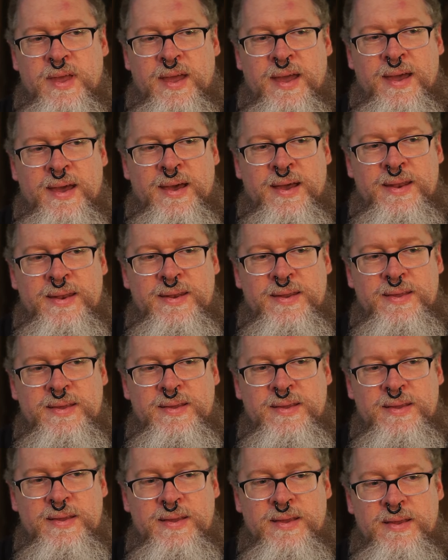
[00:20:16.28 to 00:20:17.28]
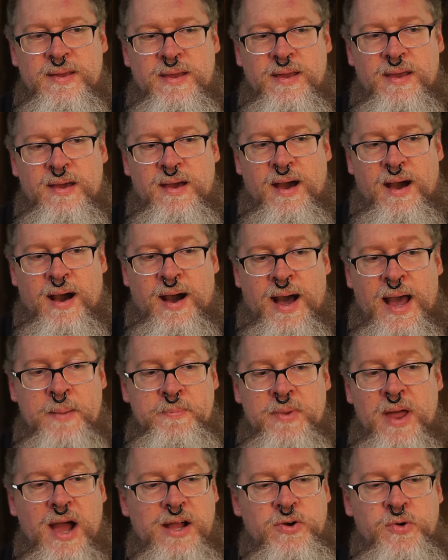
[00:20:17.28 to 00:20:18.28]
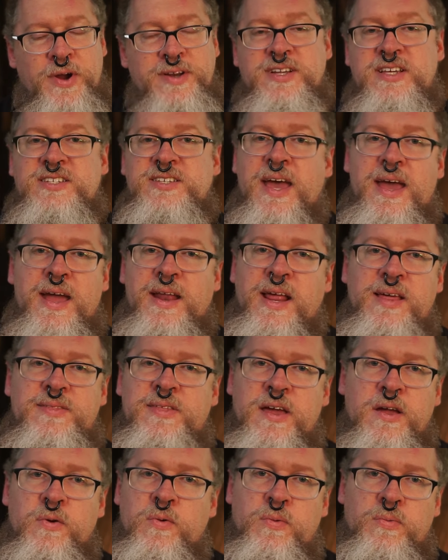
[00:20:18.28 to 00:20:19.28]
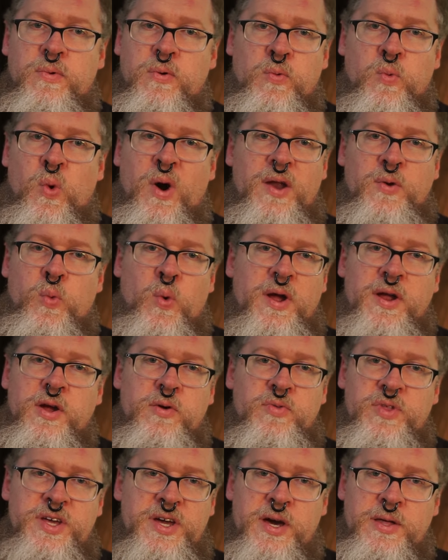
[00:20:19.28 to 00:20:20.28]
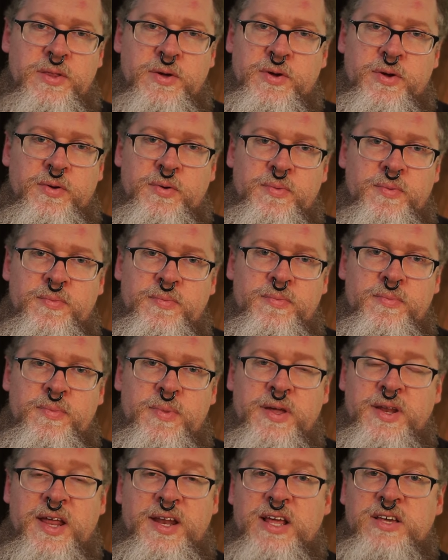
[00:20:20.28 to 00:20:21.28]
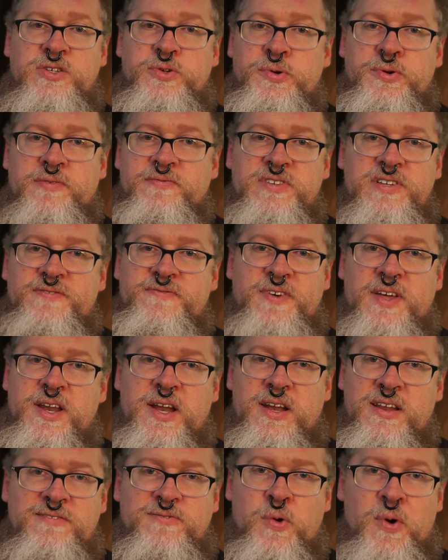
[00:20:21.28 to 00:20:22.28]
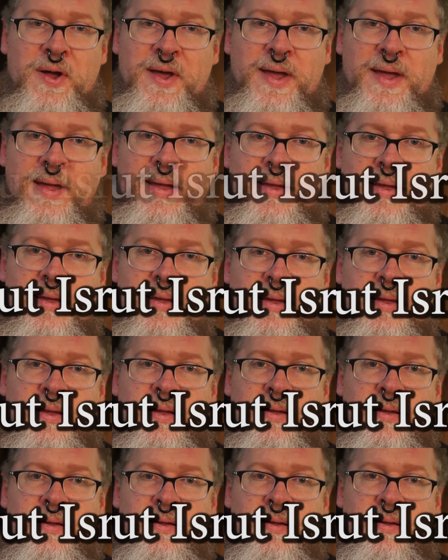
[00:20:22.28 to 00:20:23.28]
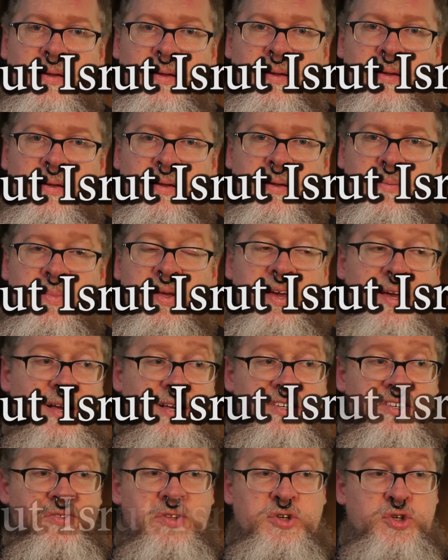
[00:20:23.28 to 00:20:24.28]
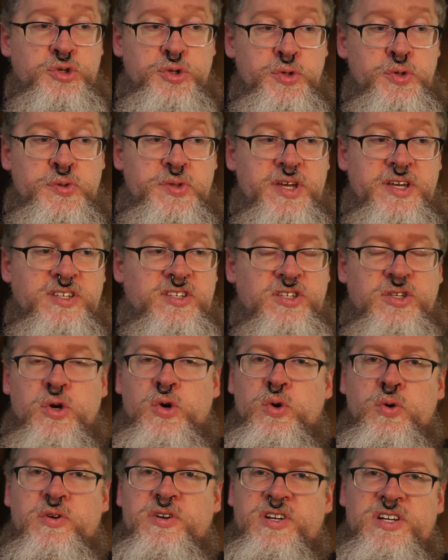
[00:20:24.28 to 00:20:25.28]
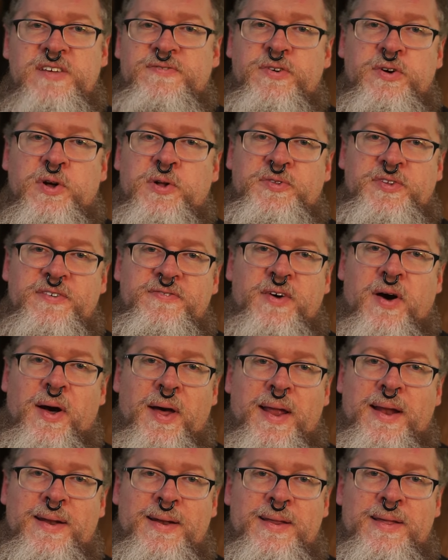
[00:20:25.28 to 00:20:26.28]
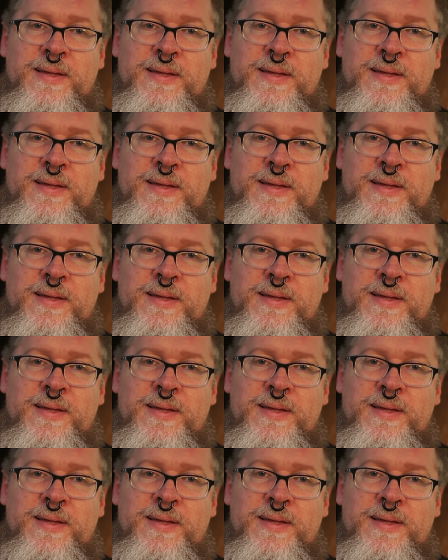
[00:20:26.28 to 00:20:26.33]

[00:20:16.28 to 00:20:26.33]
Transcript: And I'm not going to say anything one way or the other in any sort of definitive way because the truth is so difficult to find.